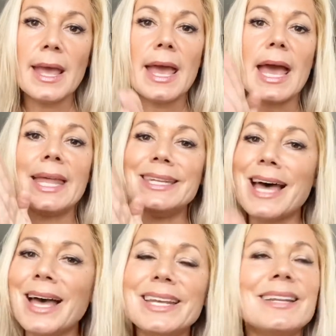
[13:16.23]
and
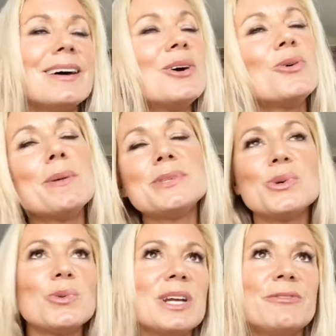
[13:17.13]
not in a, oh, I'm
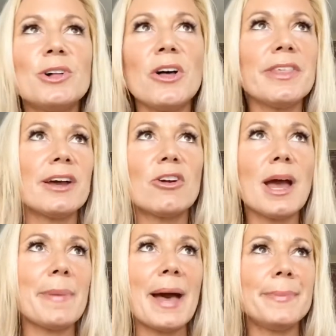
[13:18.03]
so grateful all that
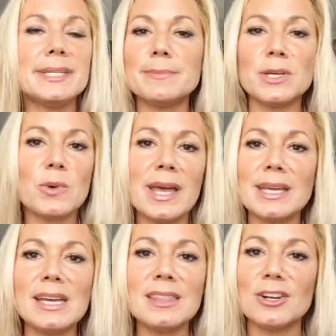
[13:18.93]
crap happened to me way
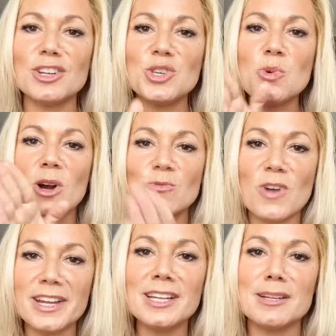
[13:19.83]
either. You are
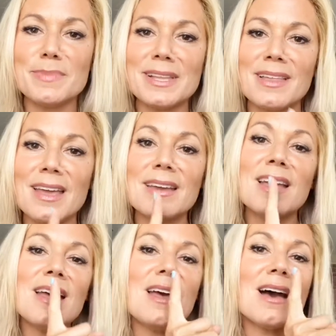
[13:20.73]
ready to be
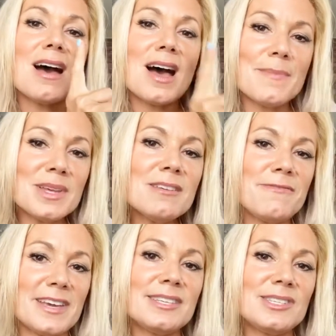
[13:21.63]
I'm going to
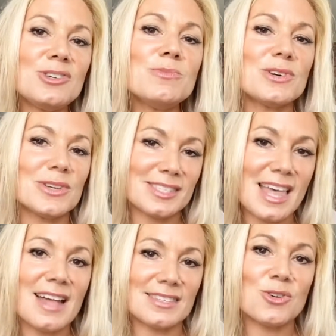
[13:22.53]
face you because
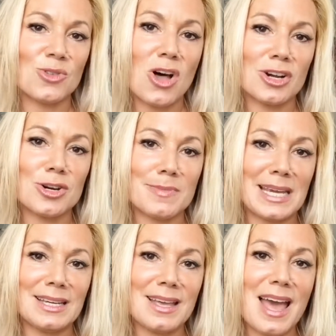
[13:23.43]
that's no longer
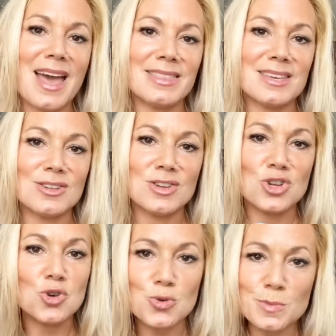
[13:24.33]
me. And the
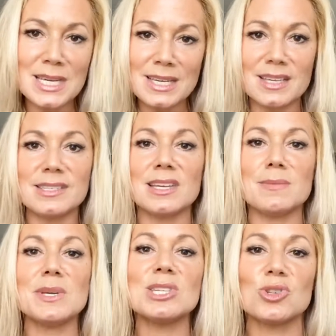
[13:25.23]
new me is going to
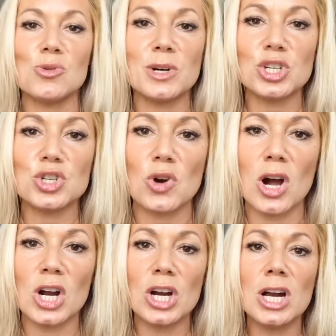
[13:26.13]
be so much
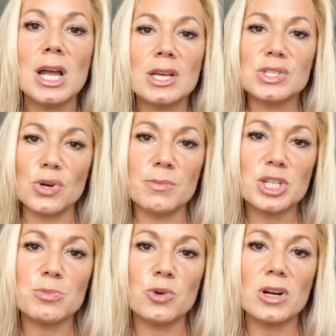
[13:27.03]
stronger, so
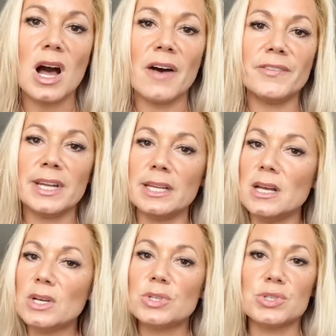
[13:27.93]
much more confident,
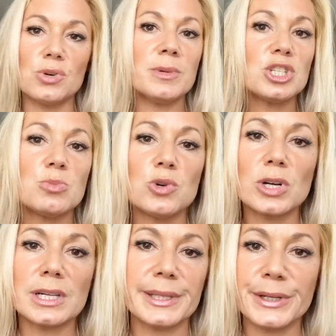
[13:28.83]
so much more
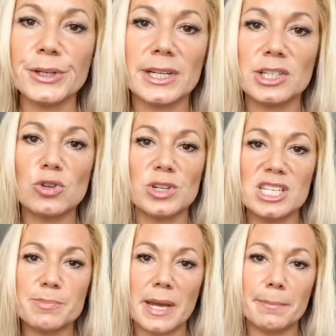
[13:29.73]
clear and
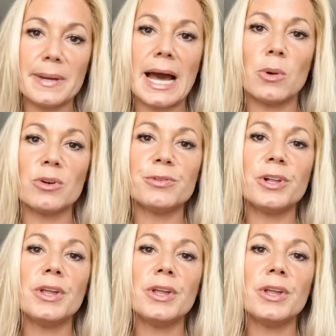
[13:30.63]
crisp and powerful.